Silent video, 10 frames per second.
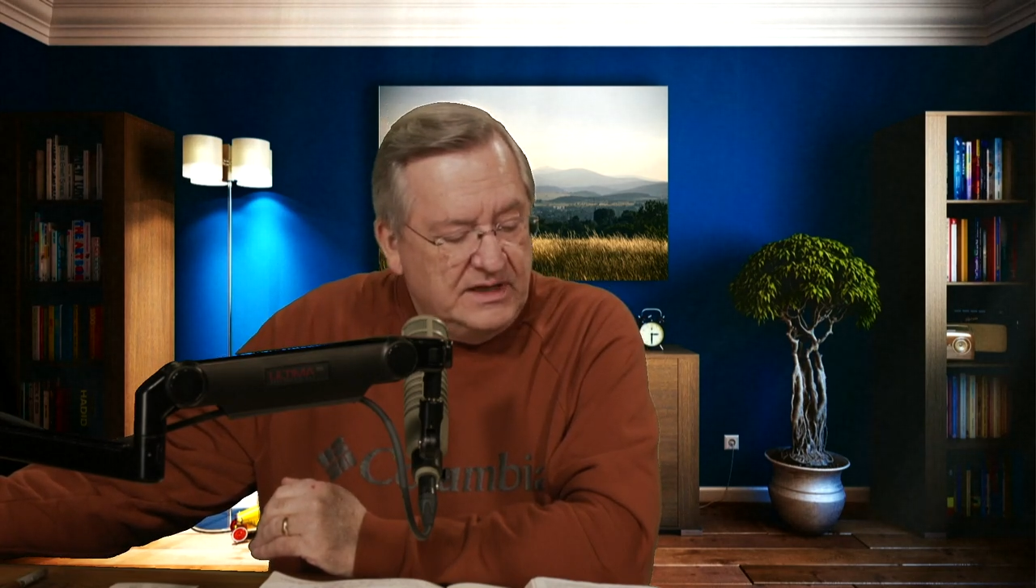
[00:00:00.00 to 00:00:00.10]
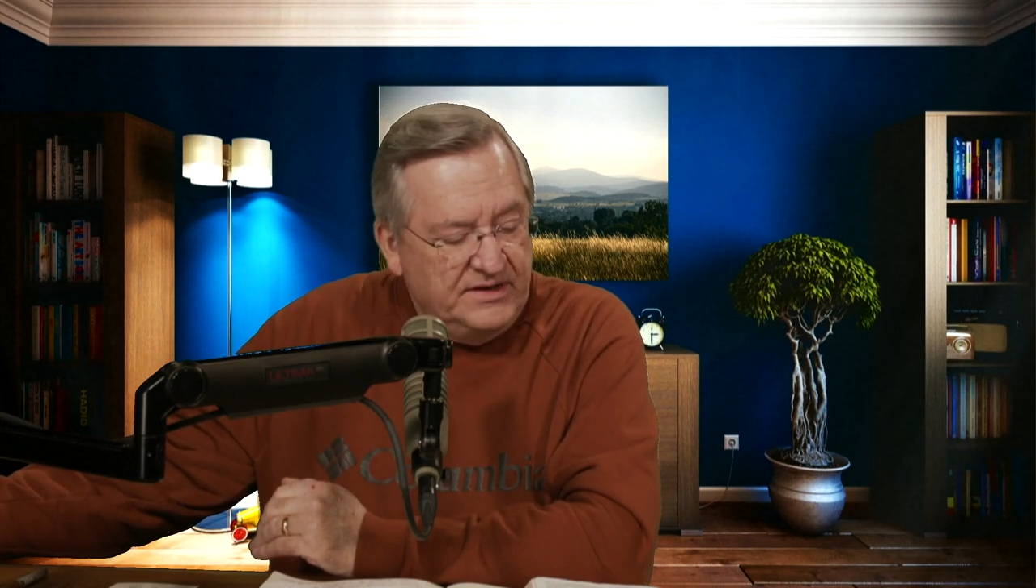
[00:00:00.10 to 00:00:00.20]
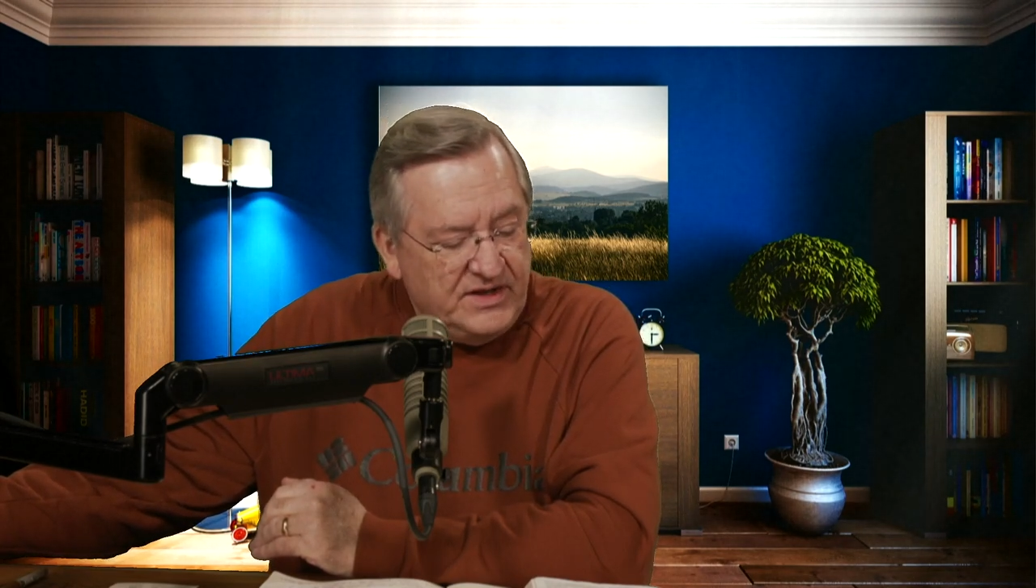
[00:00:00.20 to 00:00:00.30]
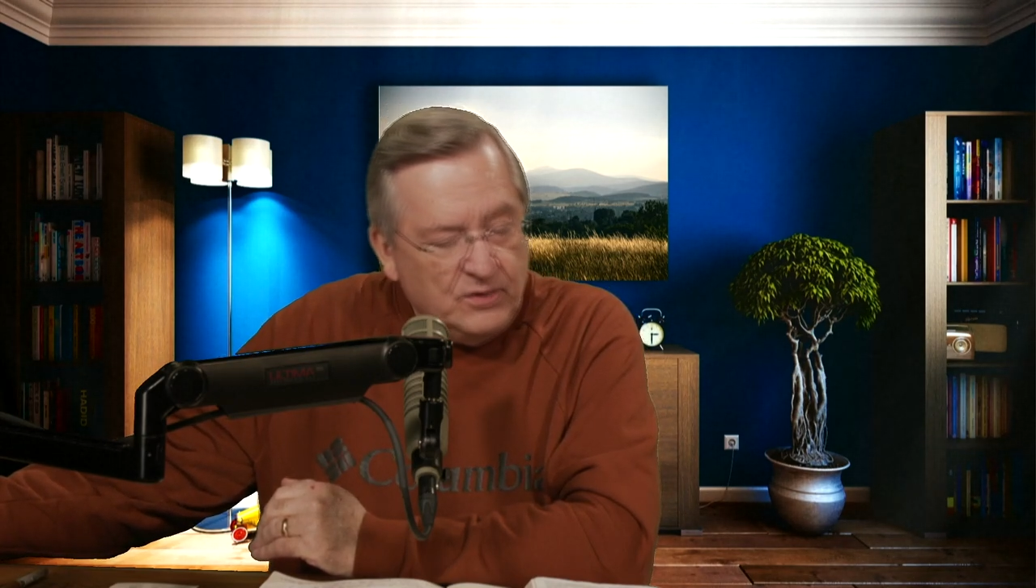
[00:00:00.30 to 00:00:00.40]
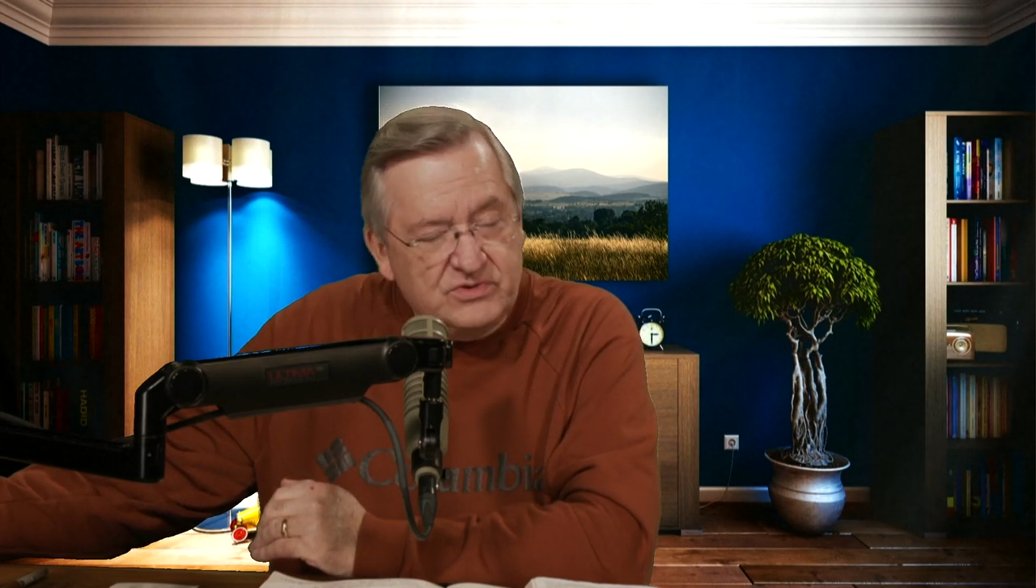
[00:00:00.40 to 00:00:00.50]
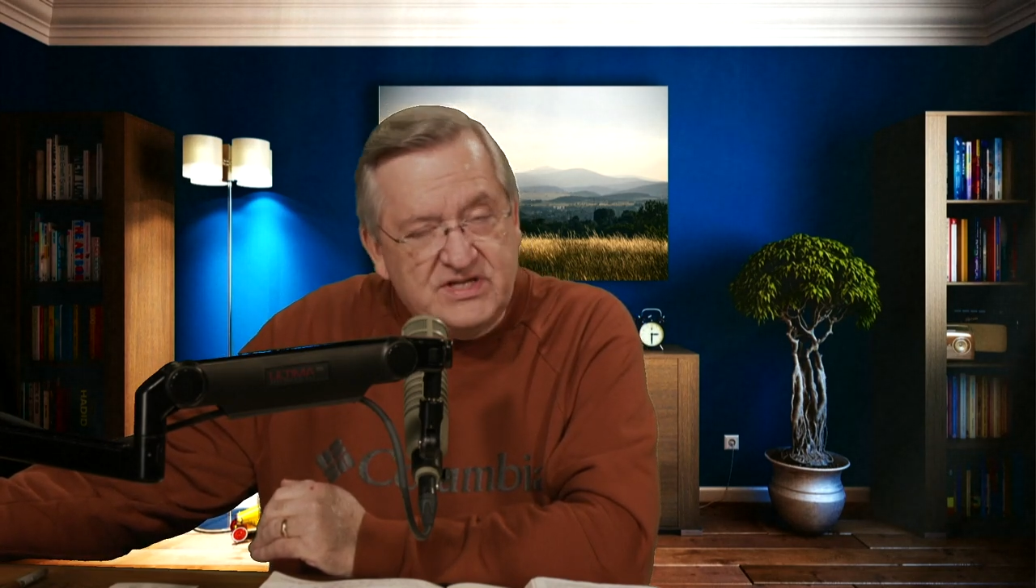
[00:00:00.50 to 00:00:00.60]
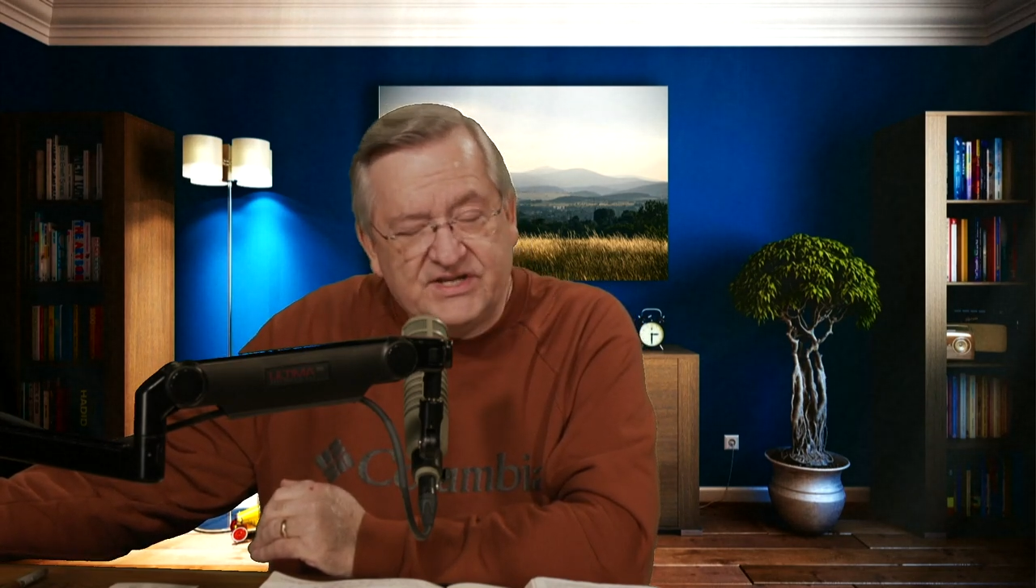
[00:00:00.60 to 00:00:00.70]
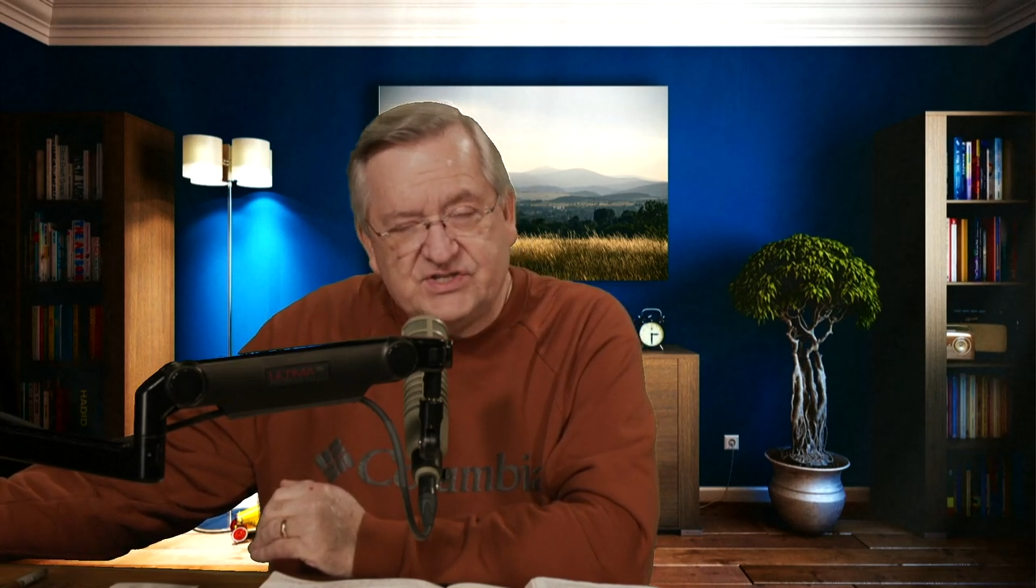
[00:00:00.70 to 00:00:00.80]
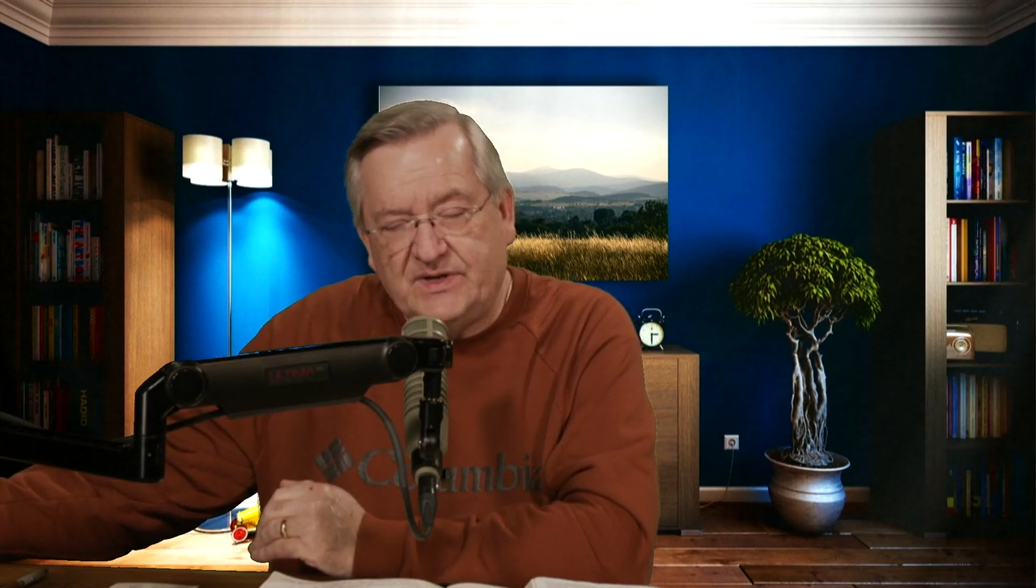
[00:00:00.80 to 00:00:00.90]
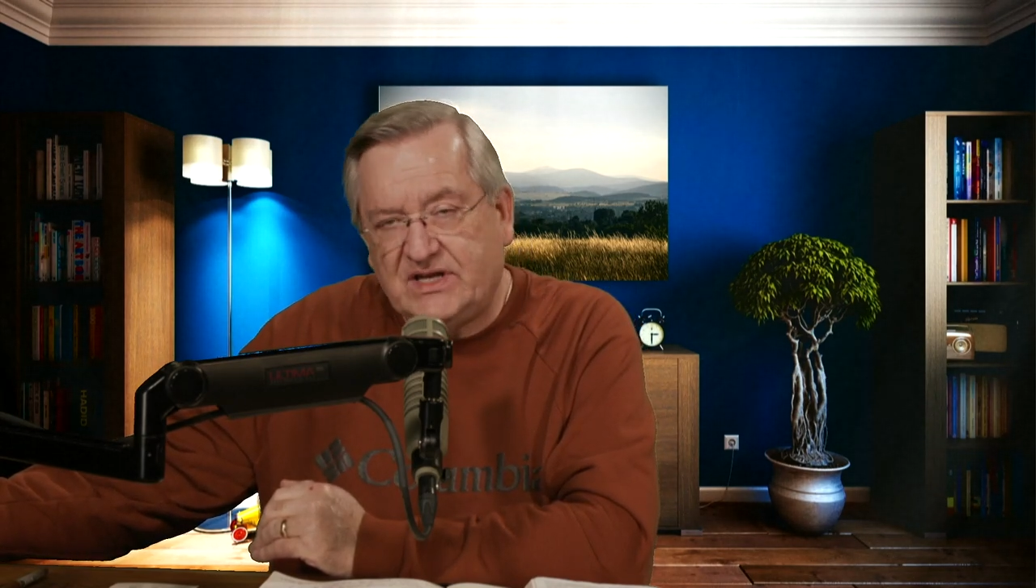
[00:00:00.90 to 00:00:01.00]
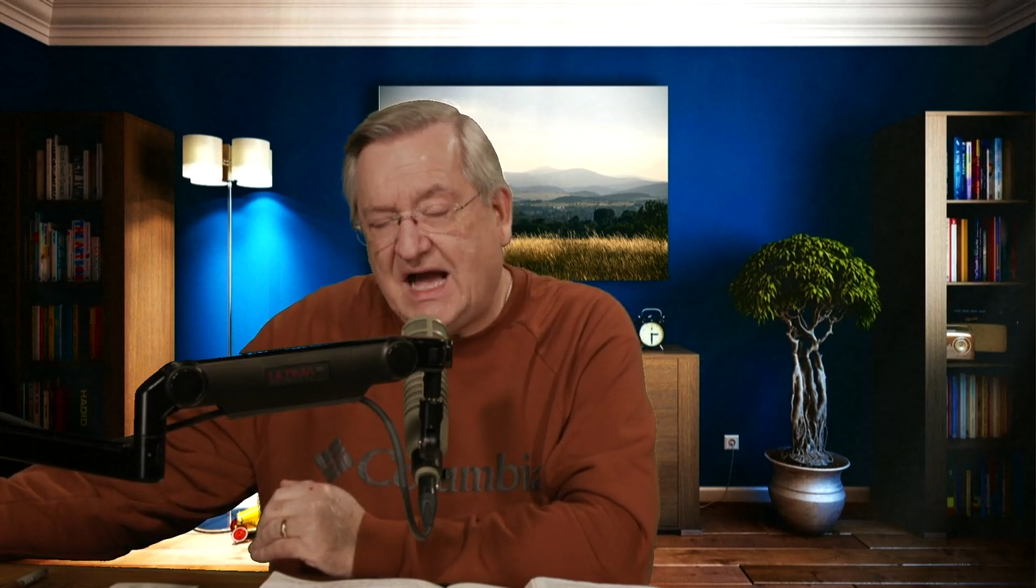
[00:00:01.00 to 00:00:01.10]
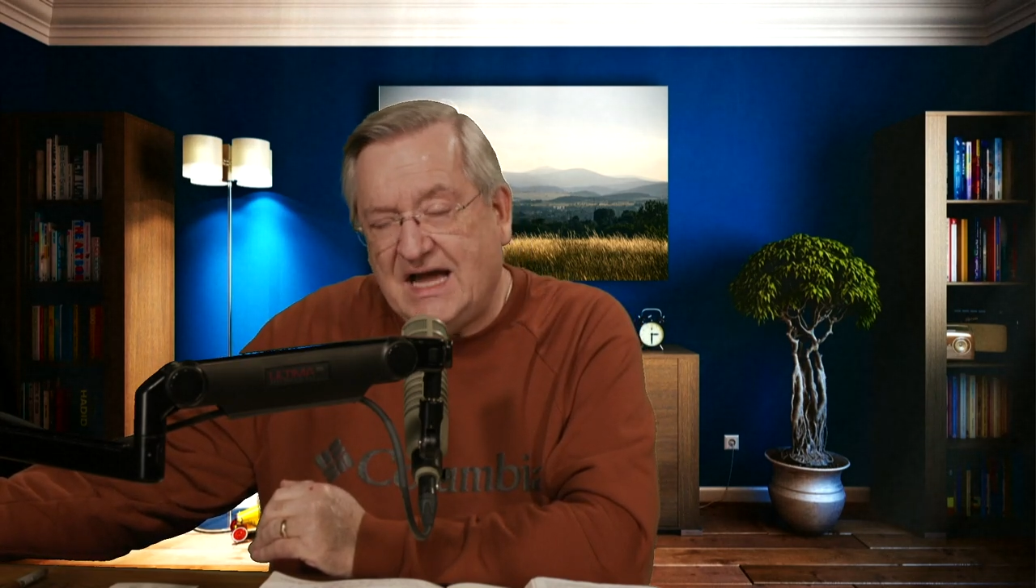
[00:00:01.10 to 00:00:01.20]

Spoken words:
in the Old Testament,